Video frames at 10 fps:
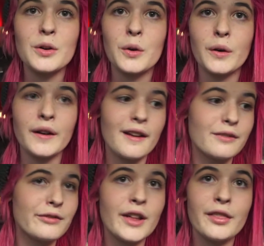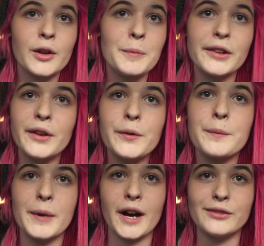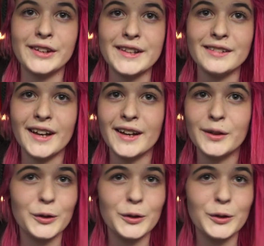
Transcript: or if they're below the poverty line,